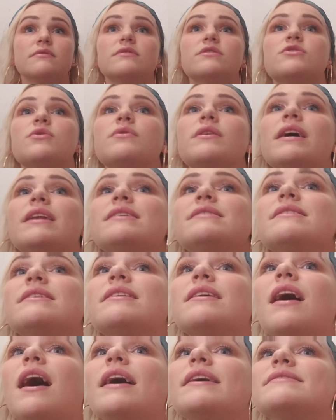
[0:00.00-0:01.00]
So that is
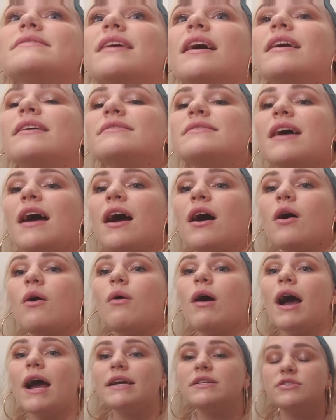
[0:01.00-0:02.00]
it, guys. That is how
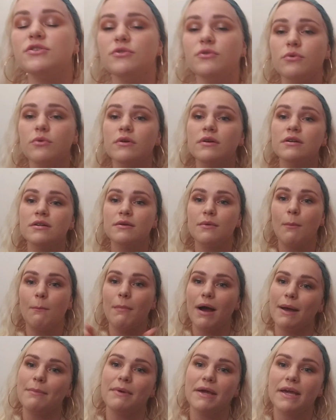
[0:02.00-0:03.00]
I do
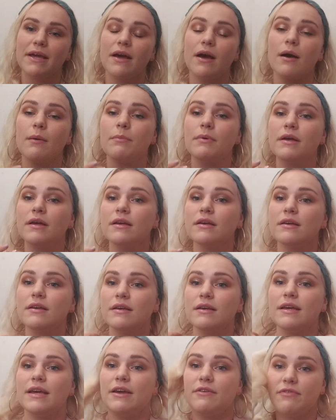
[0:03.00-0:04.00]
my makeup.
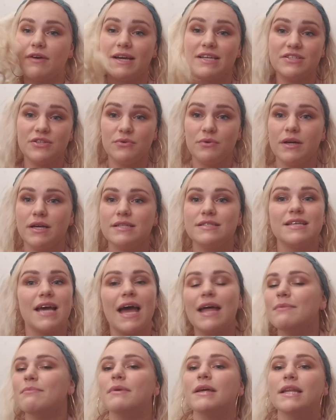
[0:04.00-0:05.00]
If I do it
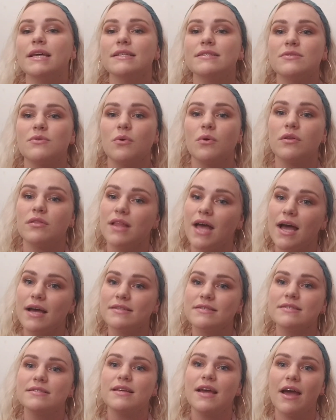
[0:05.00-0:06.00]
10 minutes or
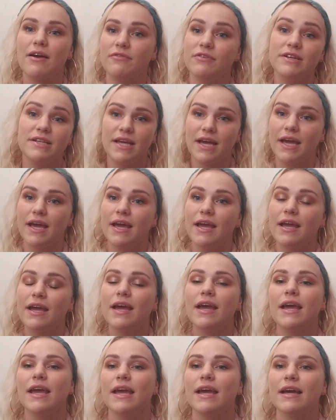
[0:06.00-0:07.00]
less every day,
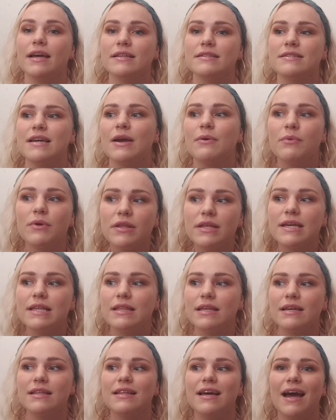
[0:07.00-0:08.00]
and I really
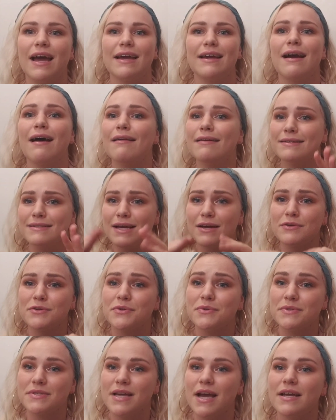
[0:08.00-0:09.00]
think that I got it down
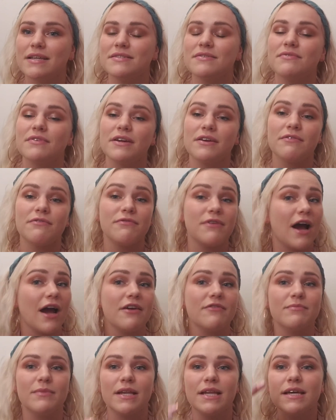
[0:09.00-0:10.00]
to a science of like
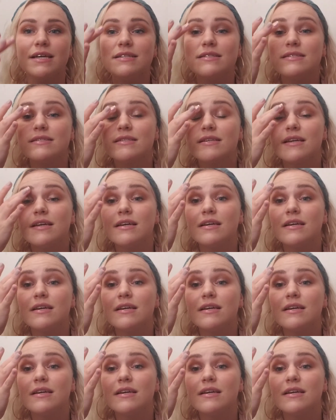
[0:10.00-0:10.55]
5 minutes,